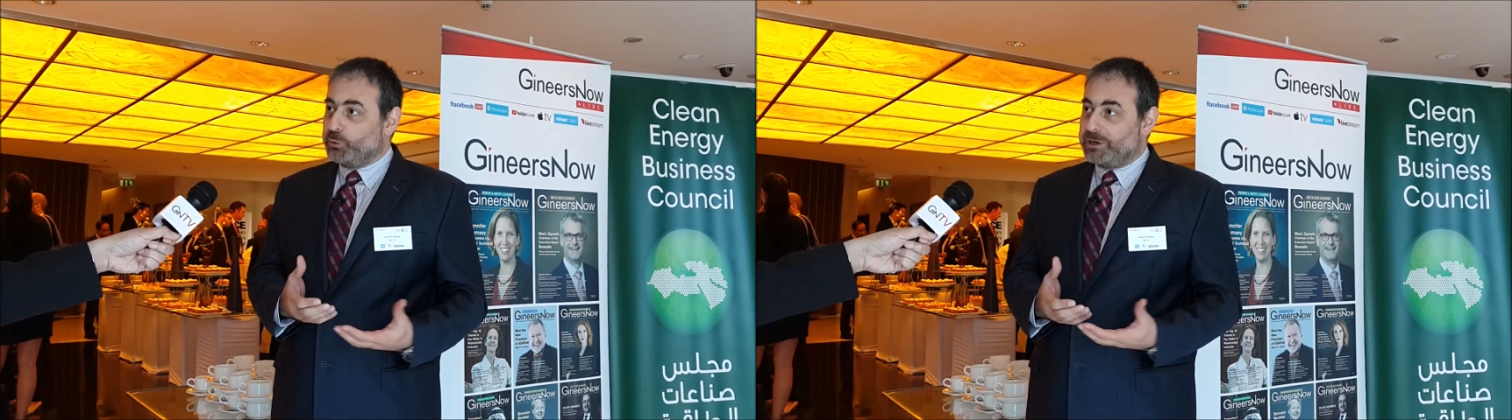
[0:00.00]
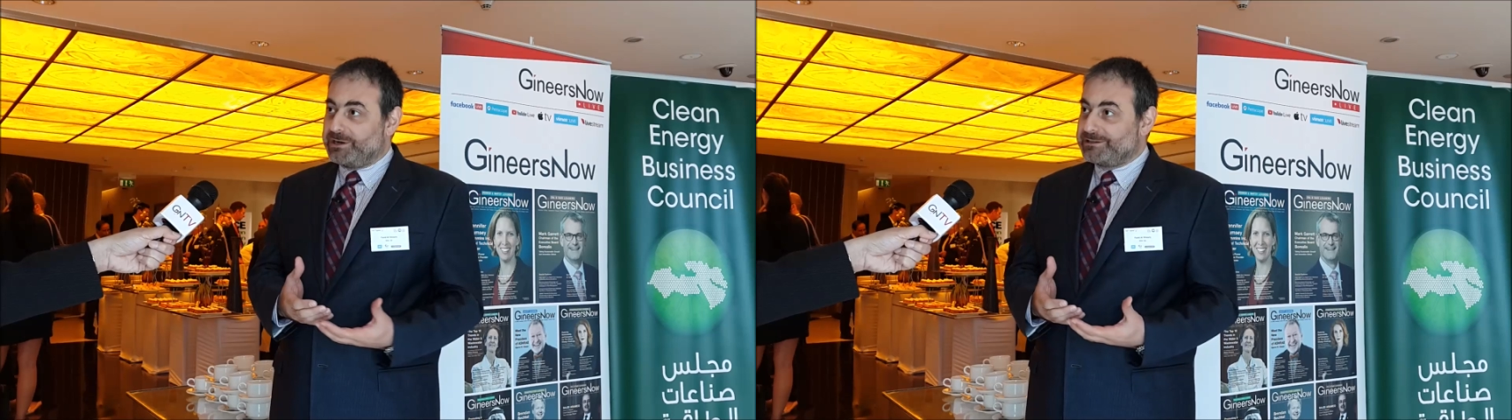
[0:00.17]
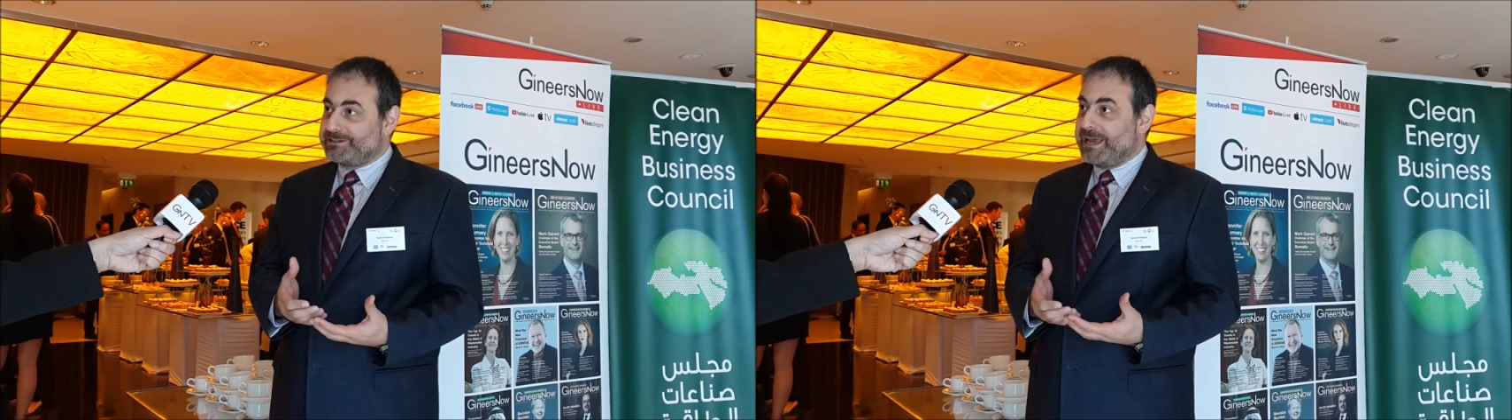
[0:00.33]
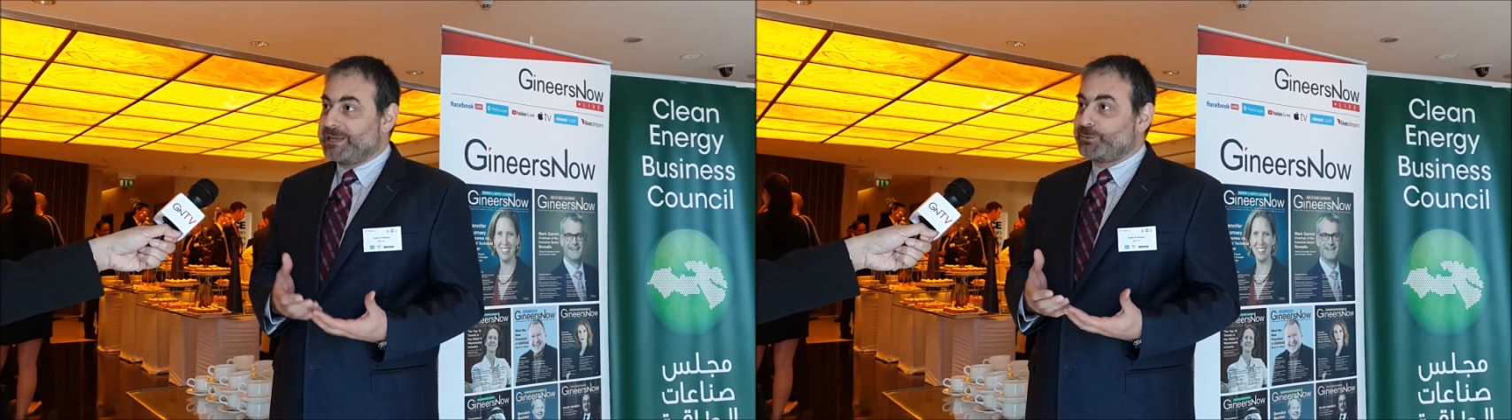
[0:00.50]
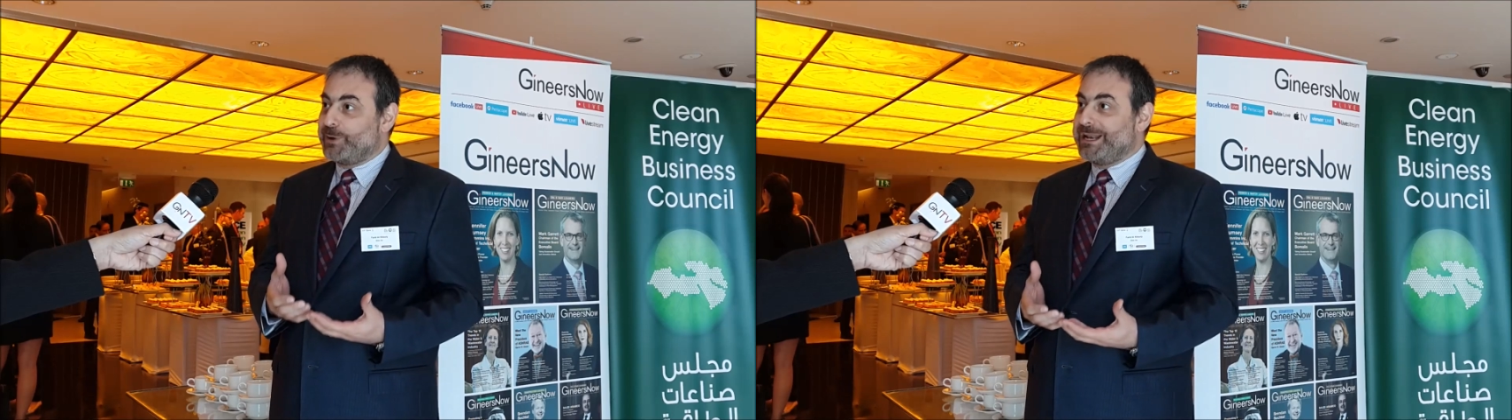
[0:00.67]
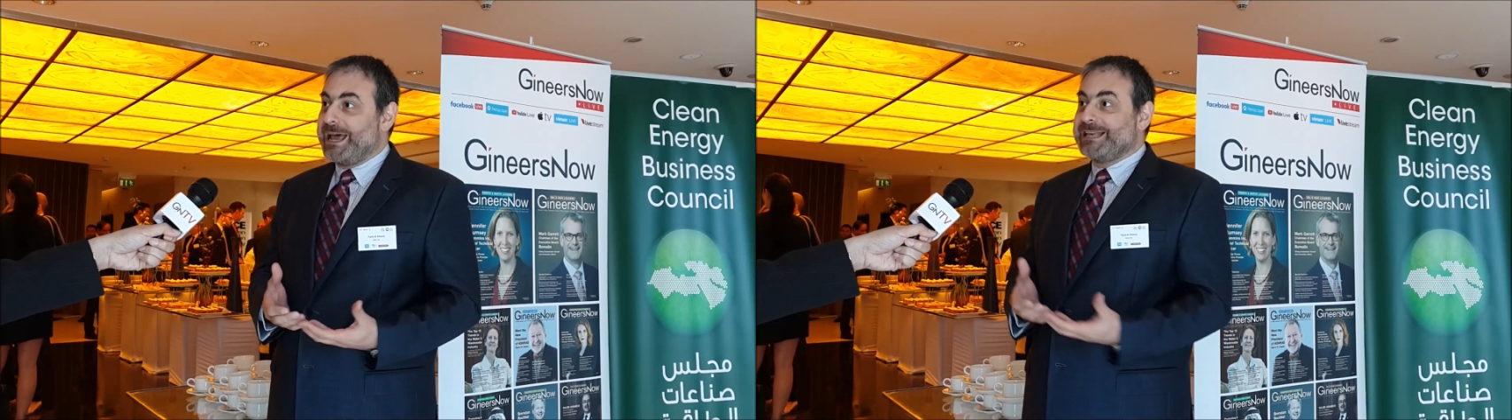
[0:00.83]
world
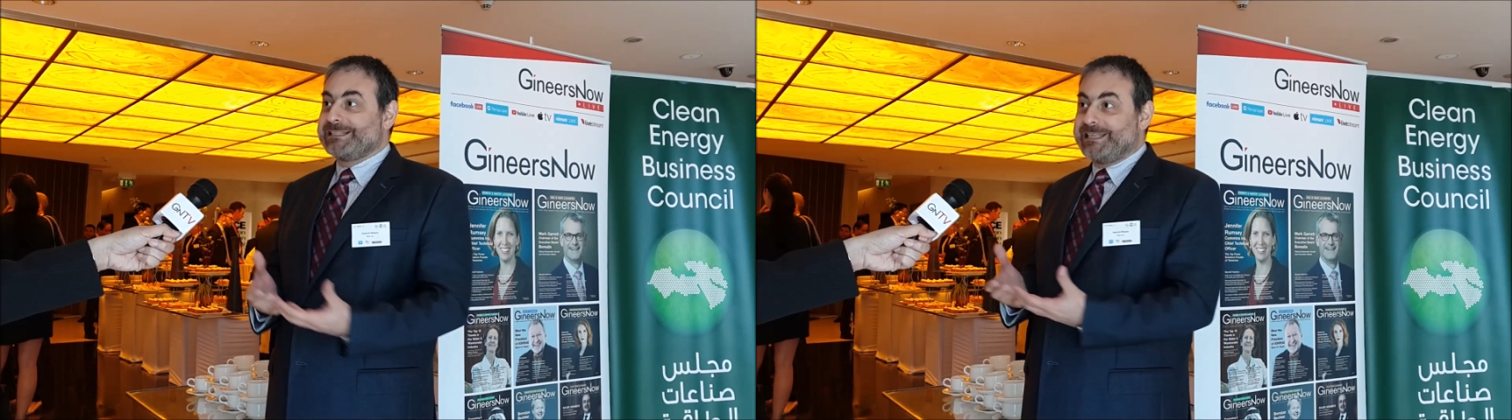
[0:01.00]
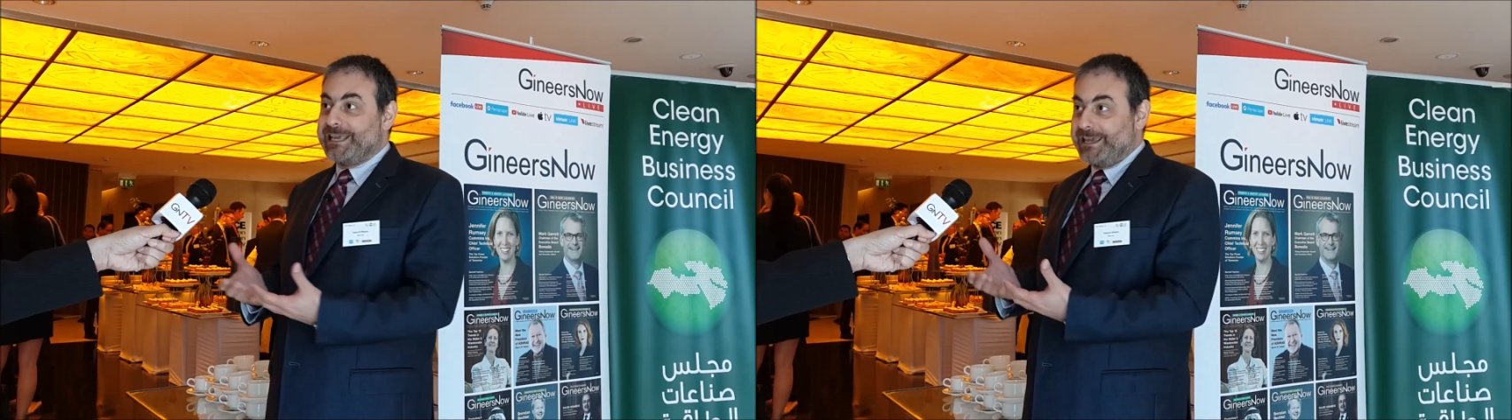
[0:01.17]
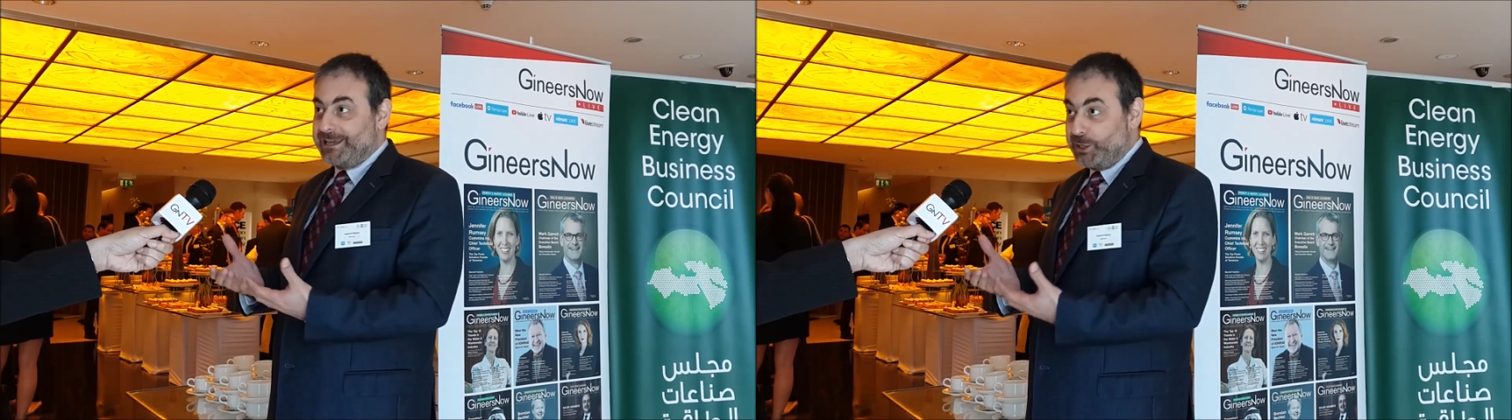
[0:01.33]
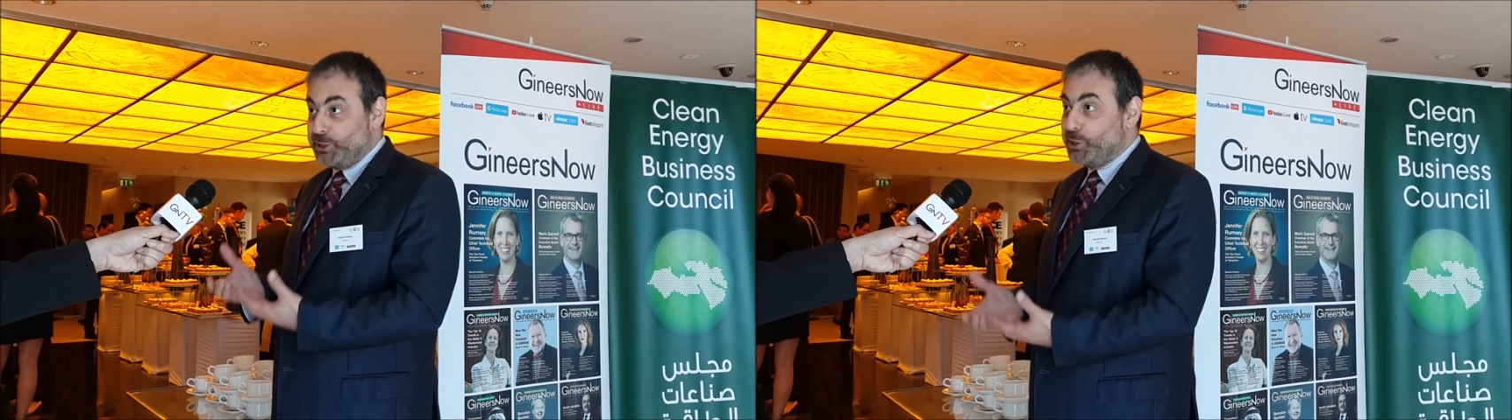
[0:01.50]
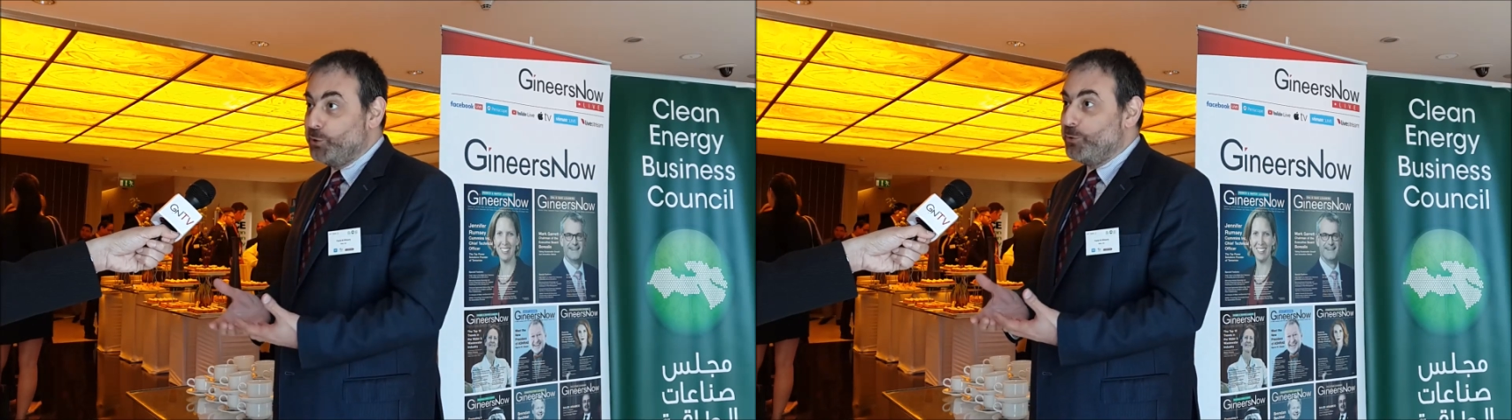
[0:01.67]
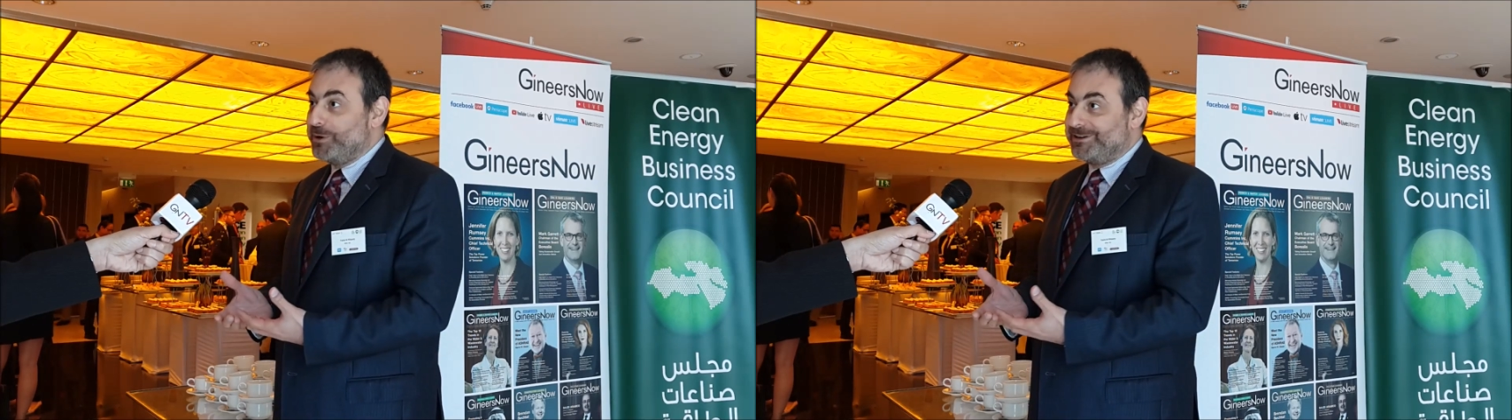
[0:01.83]
as well as the
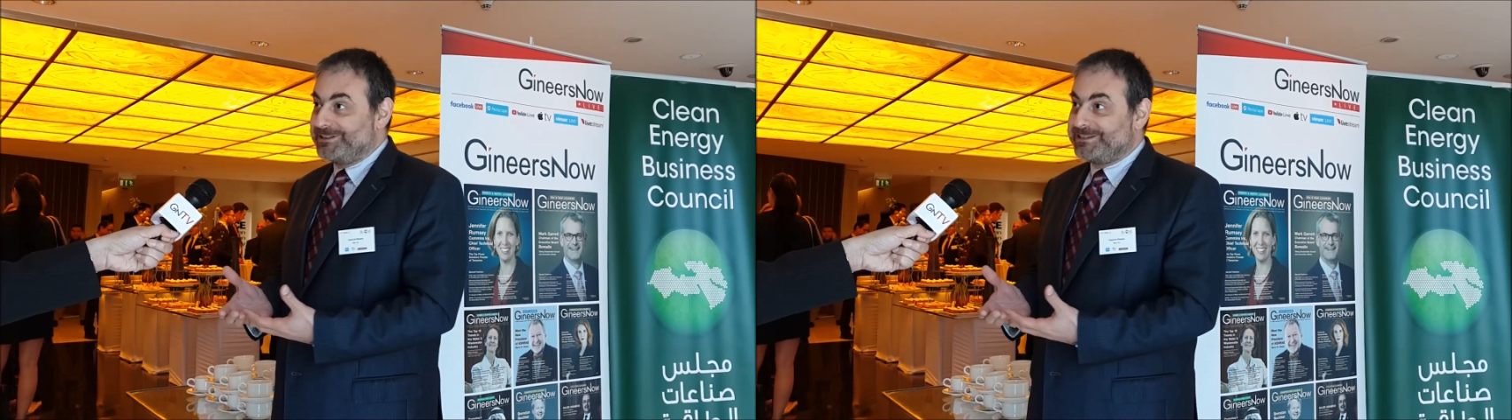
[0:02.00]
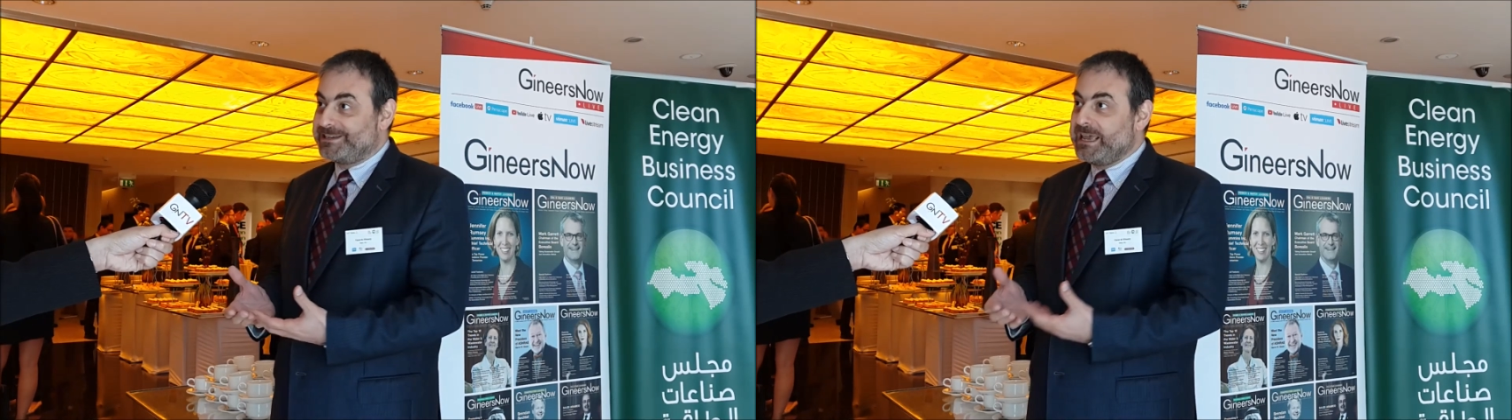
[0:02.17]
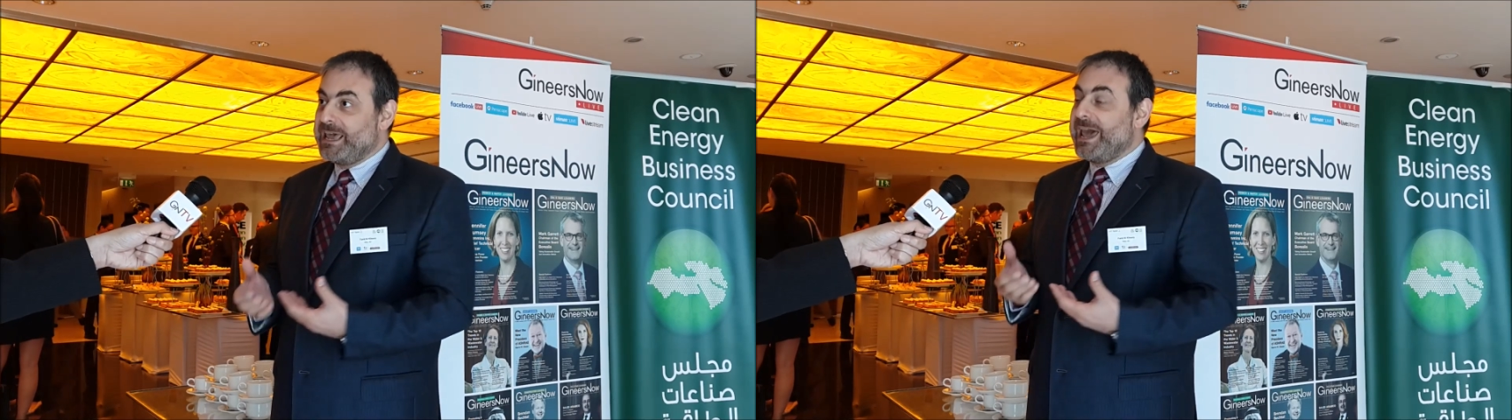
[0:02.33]
new world.